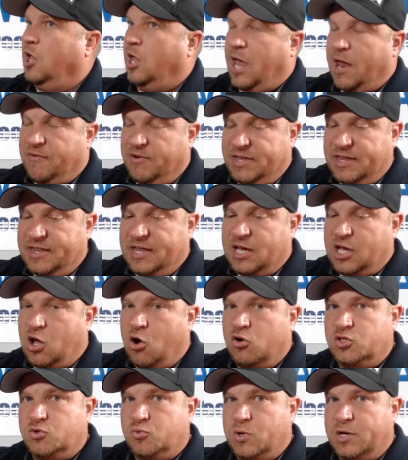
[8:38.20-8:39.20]
everything that
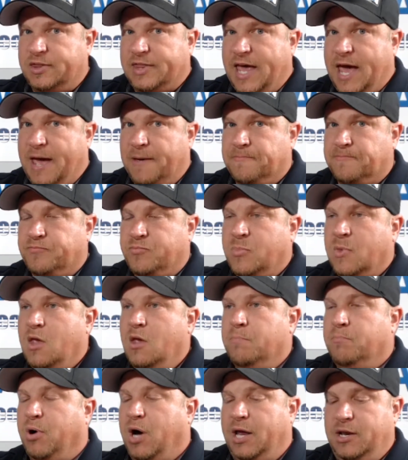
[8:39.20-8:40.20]
goes with that.
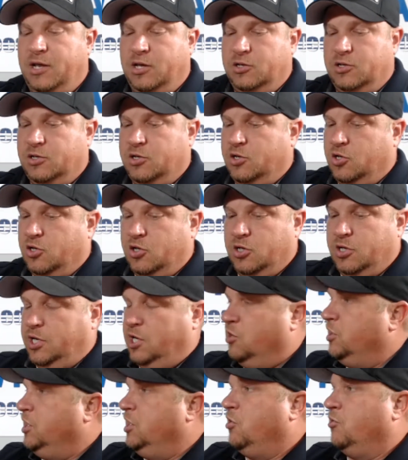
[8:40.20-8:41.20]
But,
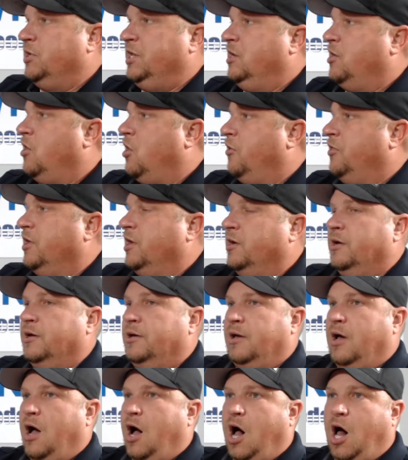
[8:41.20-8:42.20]
you don't need all the
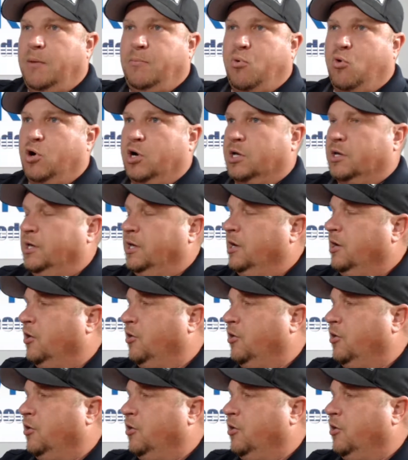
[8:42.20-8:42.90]
onboard,